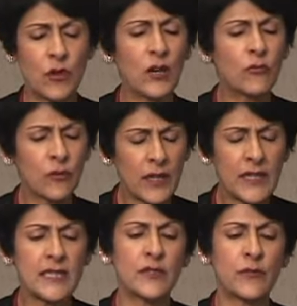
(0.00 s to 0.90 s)
a
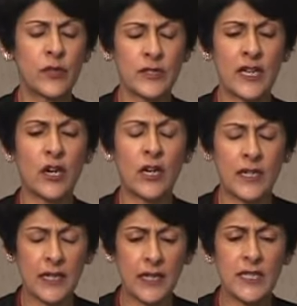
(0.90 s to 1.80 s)
really severe
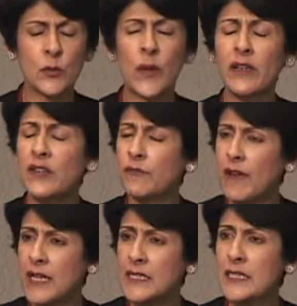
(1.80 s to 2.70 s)
psychotic illness where he
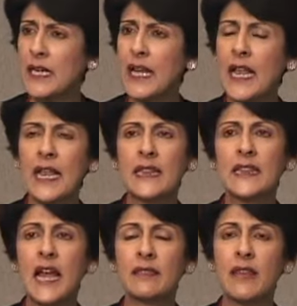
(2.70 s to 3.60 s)
felt
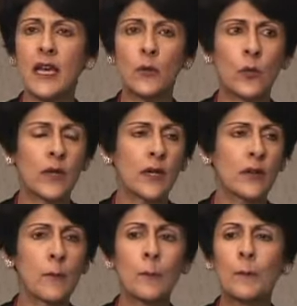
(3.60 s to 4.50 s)
that there
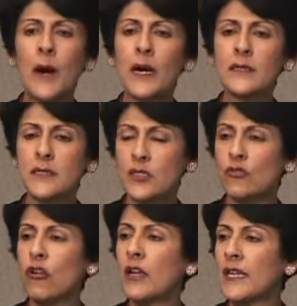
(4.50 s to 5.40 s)
were bugs
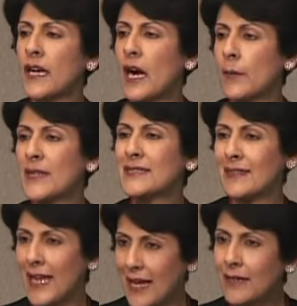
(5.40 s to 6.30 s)
crawling up his
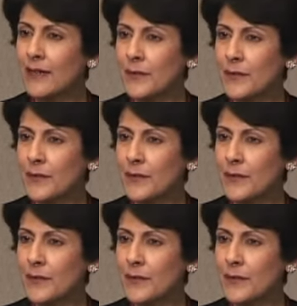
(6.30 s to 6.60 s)
leg,